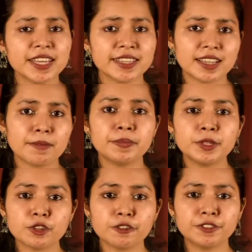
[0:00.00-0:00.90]
the
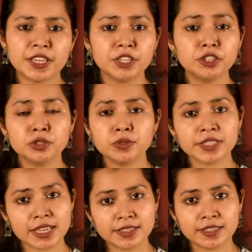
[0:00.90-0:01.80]
examples of the issues
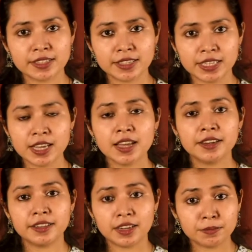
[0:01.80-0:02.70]
concerning
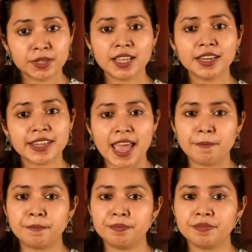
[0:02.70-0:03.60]
narmada dam